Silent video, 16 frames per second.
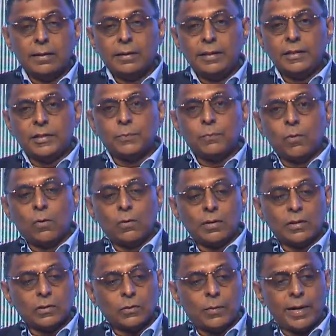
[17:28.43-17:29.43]
each board
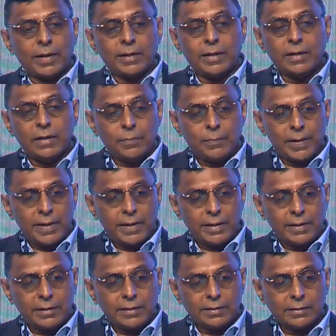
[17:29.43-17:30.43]
is quite
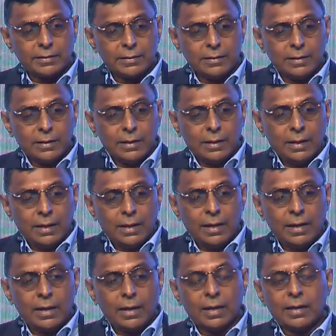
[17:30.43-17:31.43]
independent
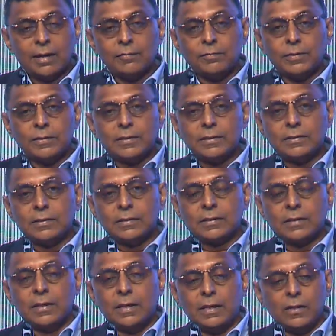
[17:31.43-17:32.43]
and our emphasis is
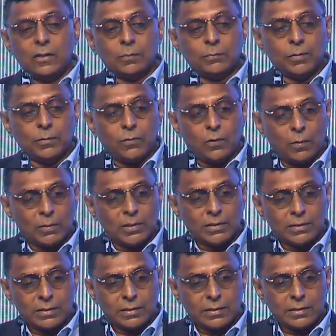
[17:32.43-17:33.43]
clearly on
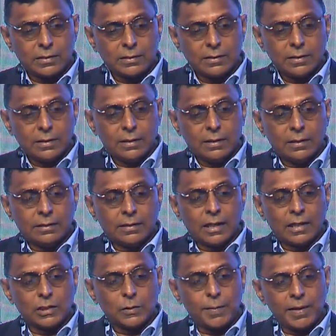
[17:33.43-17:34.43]
performance,
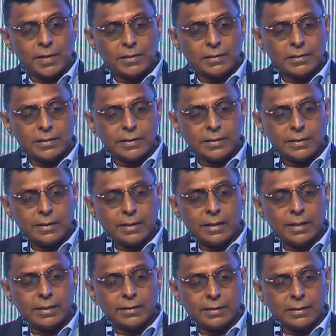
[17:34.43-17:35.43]
transparency,
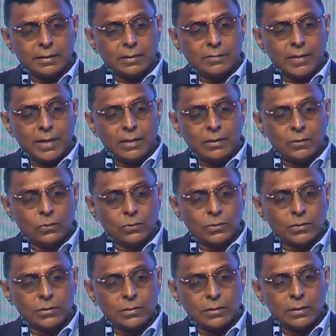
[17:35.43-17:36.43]
ethical
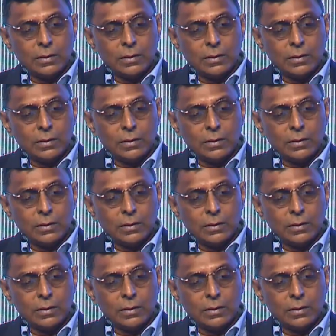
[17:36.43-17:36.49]
values,